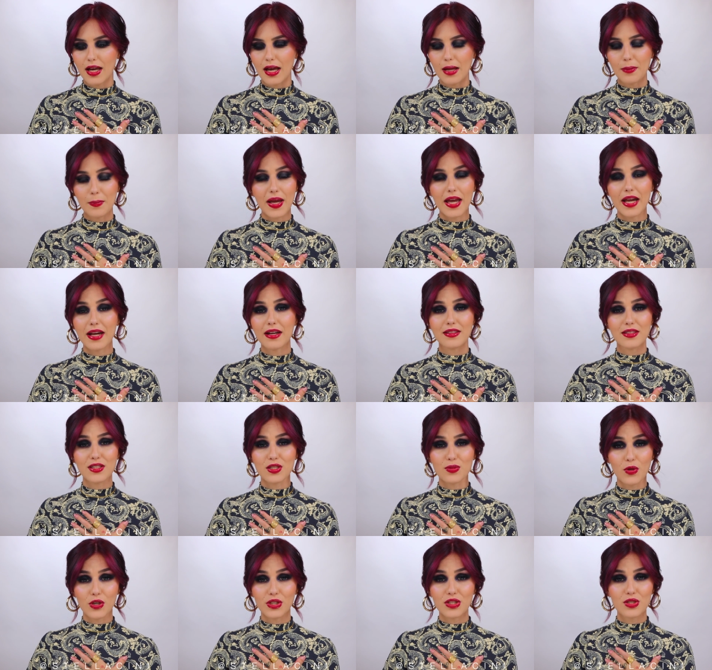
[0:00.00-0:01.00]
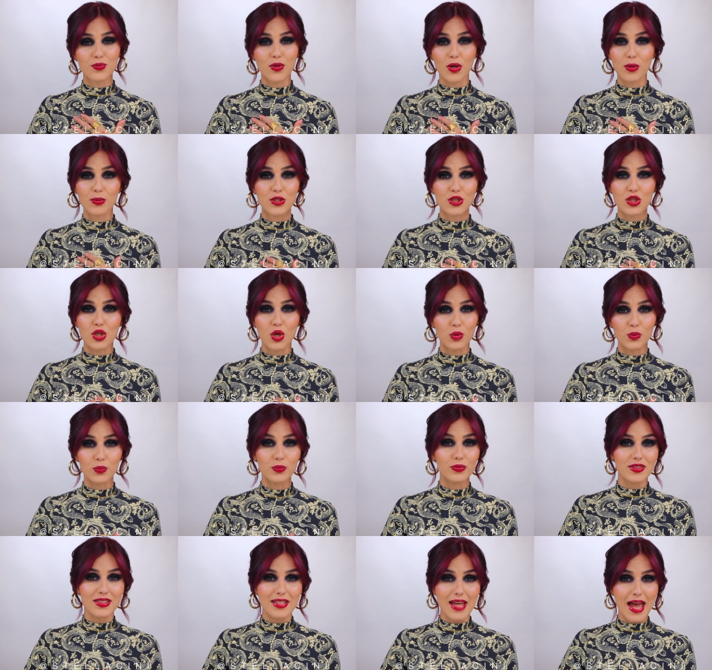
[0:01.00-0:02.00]
and my hair at this point is probably so
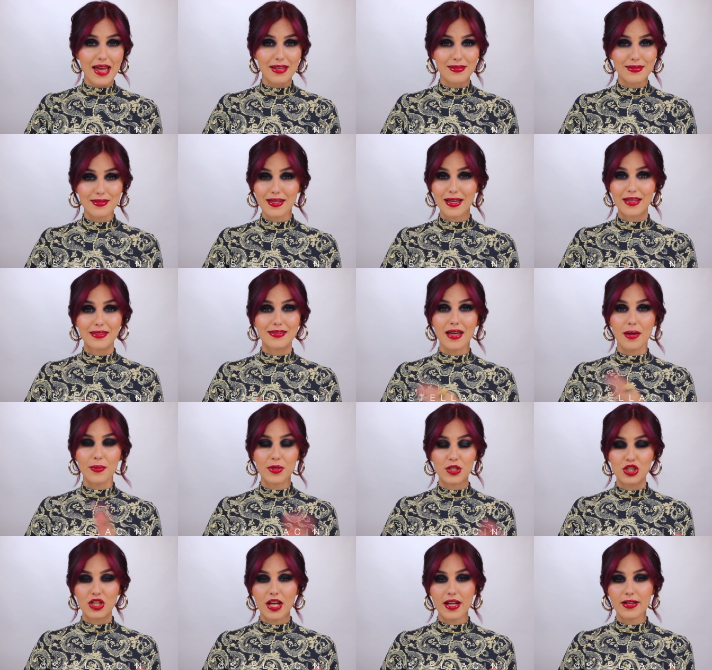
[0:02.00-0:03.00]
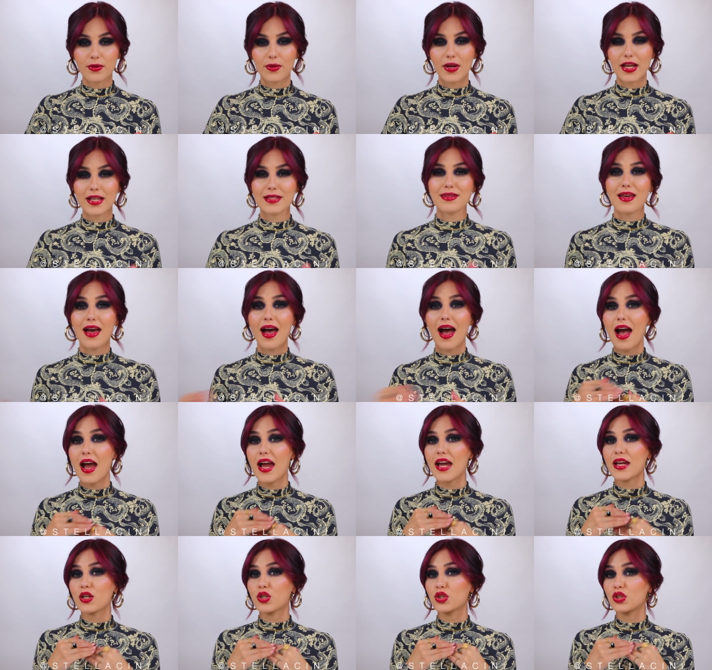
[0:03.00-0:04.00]
dead and damaged anyways
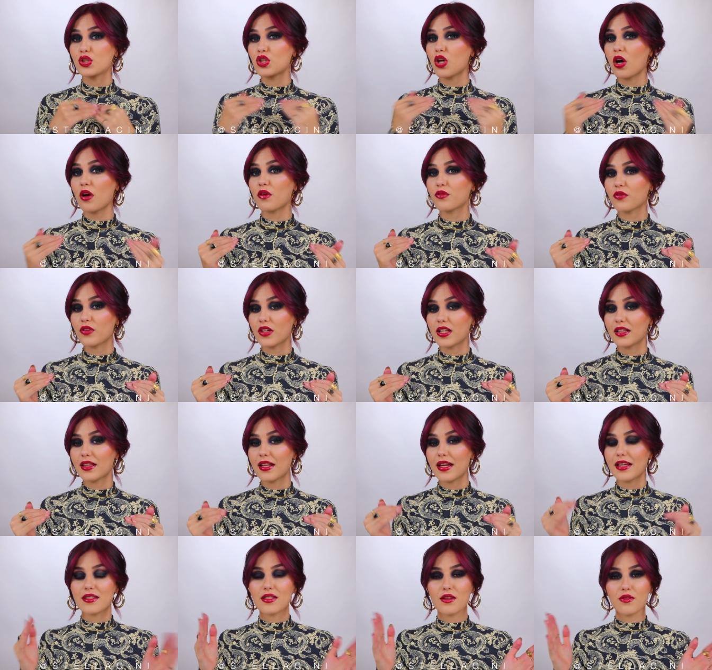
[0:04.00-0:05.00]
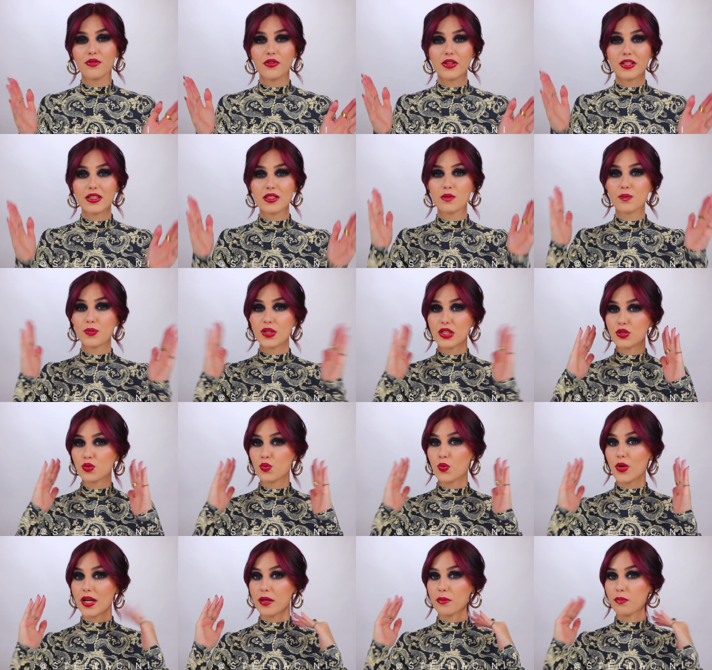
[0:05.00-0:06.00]
i could not feel a difference
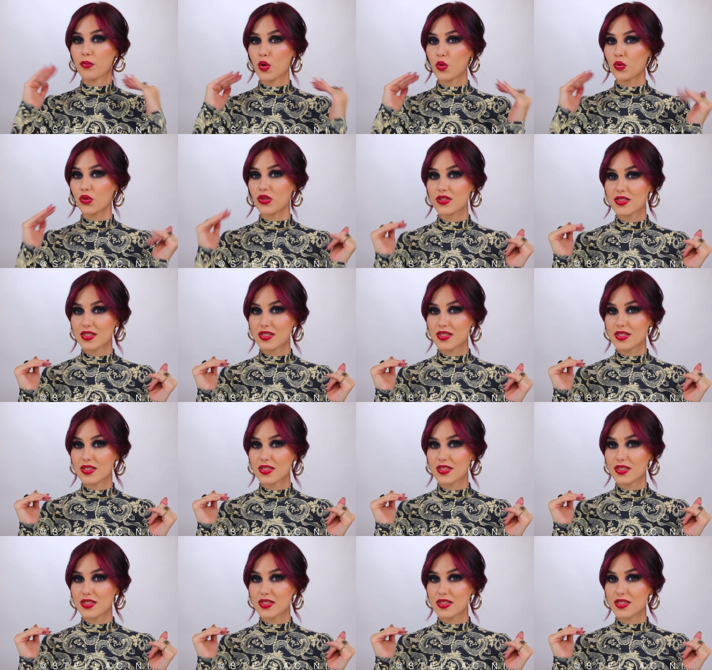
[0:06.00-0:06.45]
between both